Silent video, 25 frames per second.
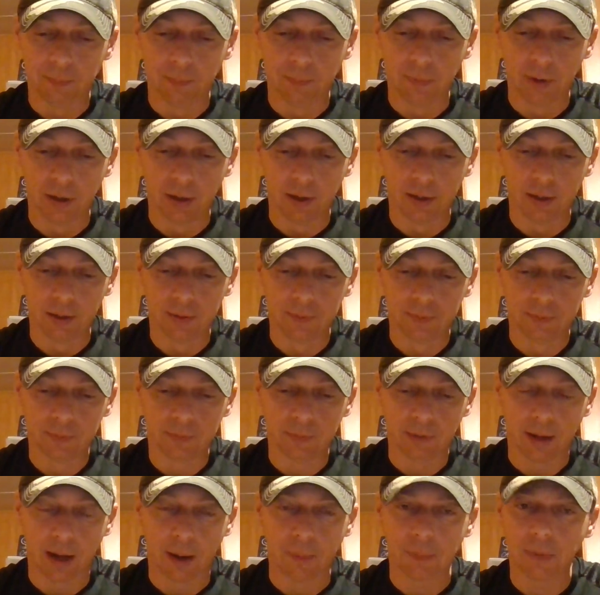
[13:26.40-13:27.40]
But
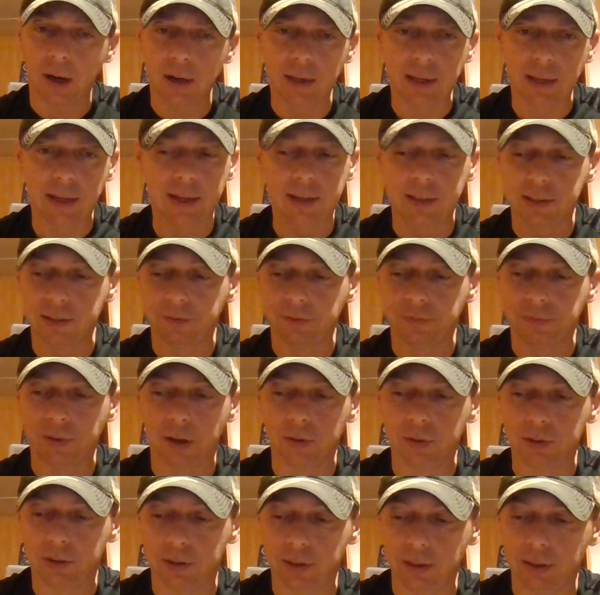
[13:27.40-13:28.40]
I'm not against the
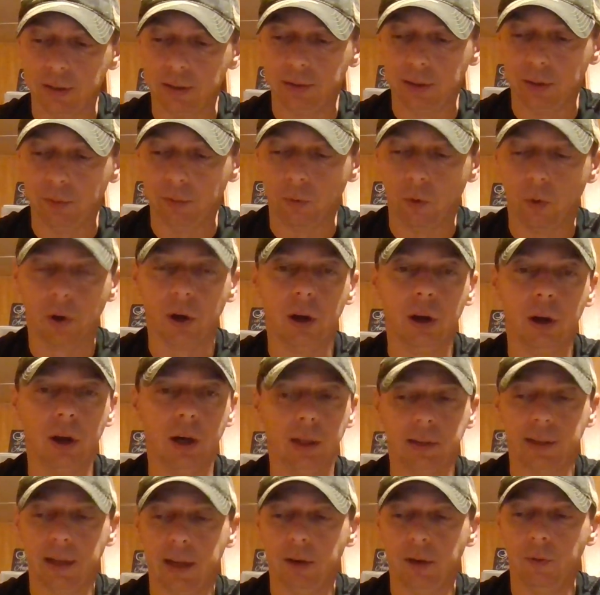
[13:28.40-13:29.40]
folks that want to
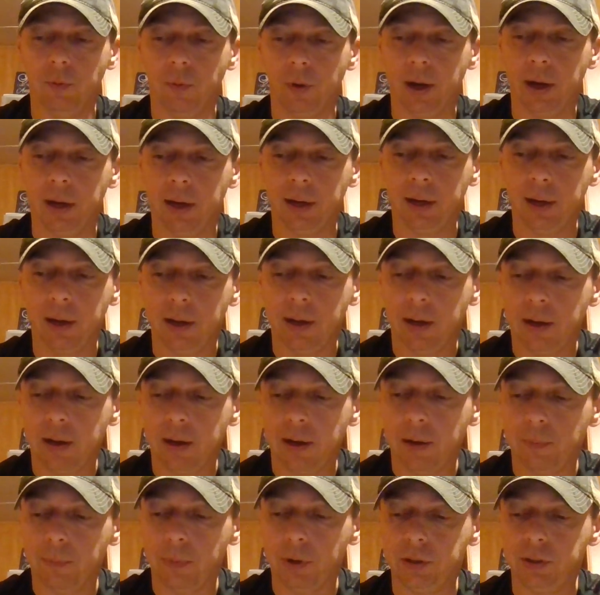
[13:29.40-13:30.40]
hunt that way.
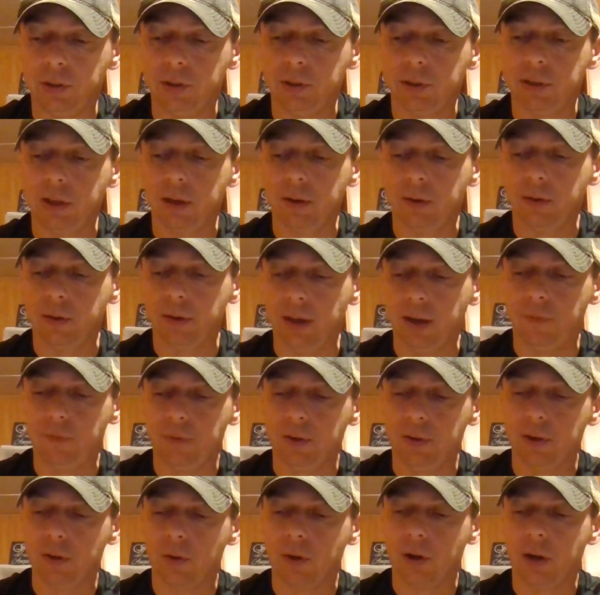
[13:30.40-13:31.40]
But you still, if
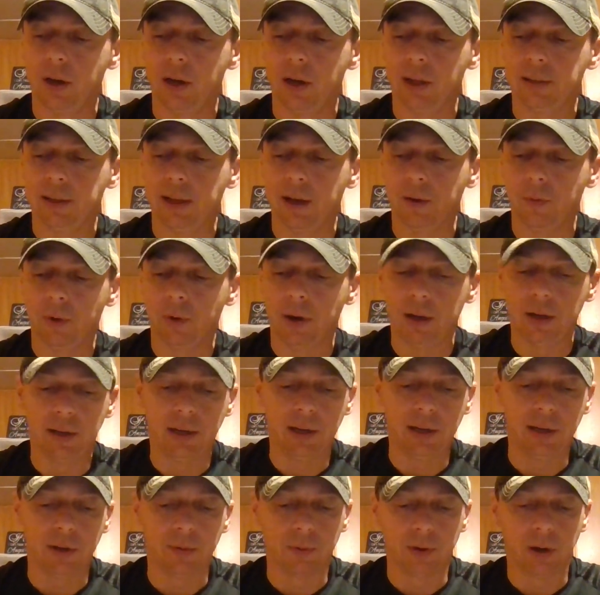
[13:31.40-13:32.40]
you're going to hunt that way, you
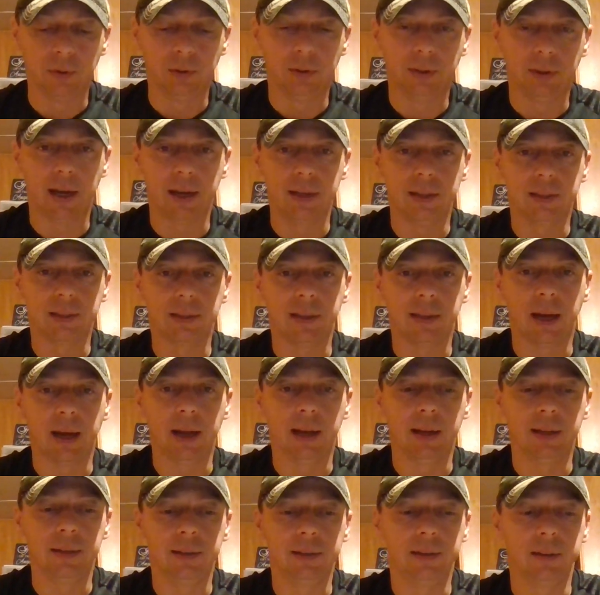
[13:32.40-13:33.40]
need to rotate
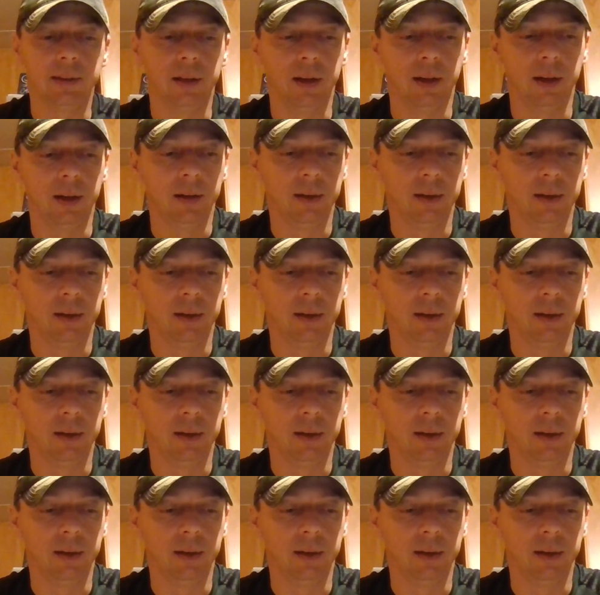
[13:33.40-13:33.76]
stands.